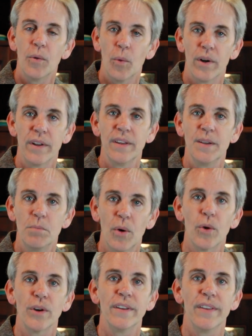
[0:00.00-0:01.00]
what are the
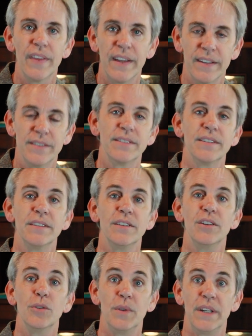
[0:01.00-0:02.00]
important things
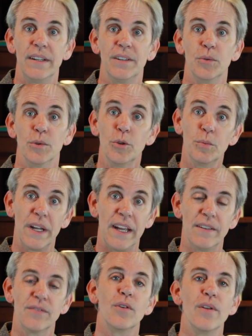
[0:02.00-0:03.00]
you need to
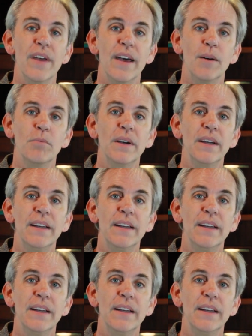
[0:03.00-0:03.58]
illuminate for them